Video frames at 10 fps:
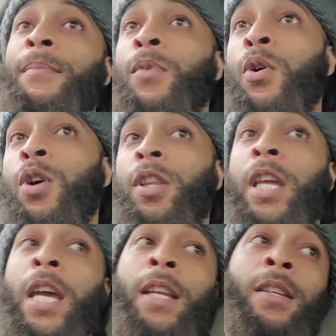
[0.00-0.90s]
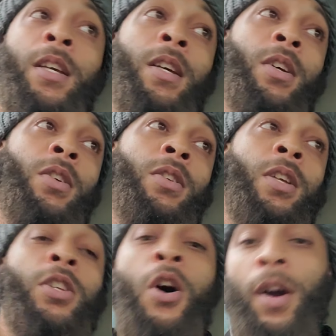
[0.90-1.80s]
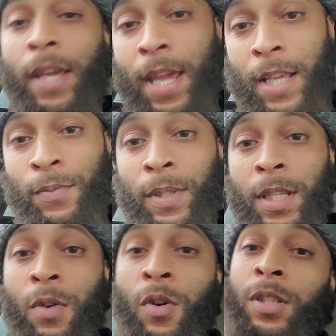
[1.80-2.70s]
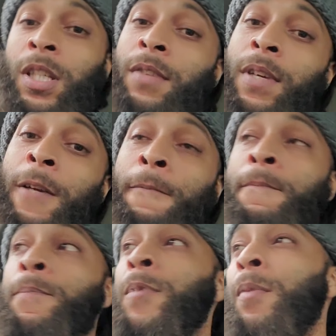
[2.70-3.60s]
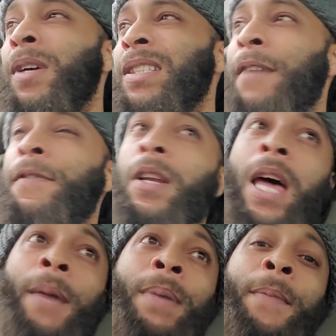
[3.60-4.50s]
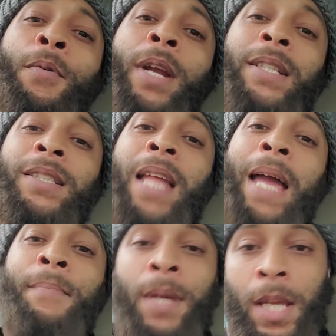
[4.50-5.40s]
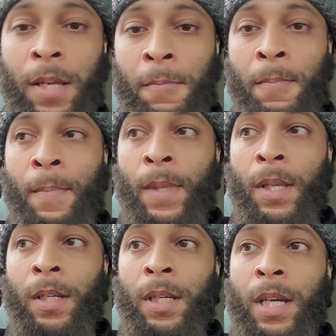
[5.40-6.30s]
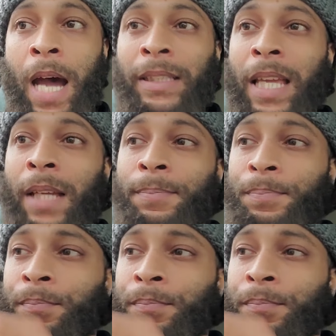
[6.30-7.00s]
more than the talking heads we see on TV. Because I feel like people that's like me, I think